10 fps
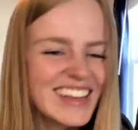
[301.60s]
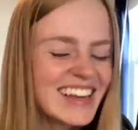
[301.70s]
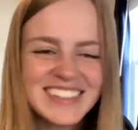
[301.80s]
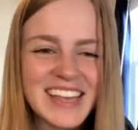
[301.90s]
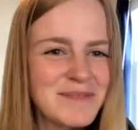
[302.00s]

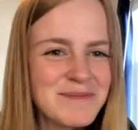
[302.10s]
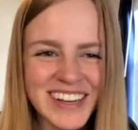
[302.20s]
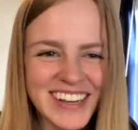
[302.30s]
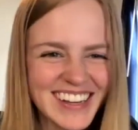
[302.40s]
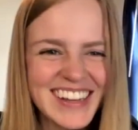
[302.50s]
Yeah, same.
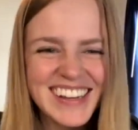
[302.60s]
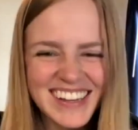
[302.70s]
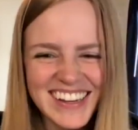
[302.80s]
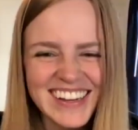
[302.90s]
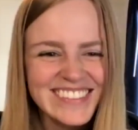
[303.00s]

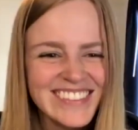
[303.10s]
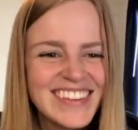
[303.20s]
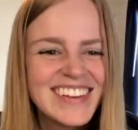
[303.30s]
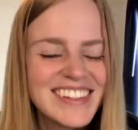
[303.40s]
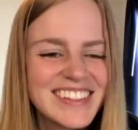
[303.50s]

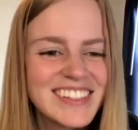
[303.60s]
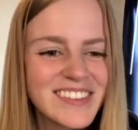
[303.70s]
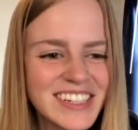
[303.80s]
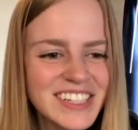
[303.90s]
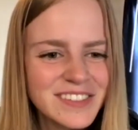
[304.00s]
So
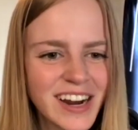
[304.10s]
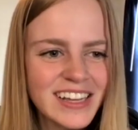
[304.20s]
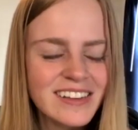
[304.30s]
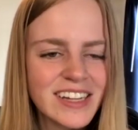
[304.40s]
what did your writing